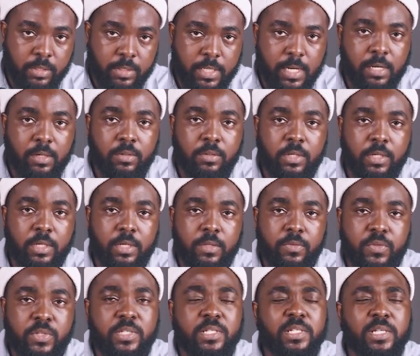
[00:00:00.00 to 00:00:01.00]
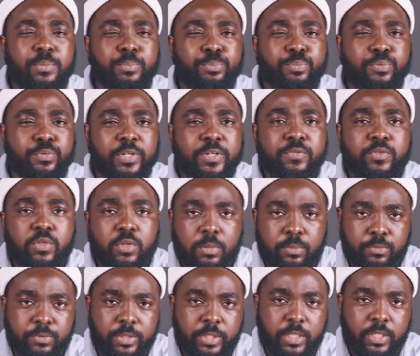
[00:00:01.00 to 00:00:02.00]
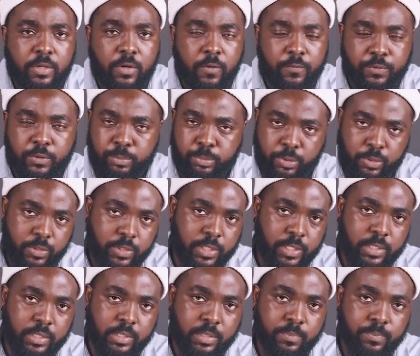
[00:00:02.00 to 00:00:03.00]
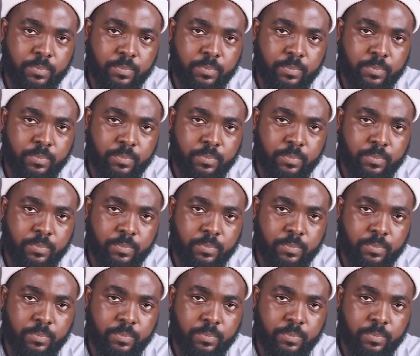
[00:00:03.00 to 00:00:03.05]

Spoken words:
Now, this is a brief summary of the project.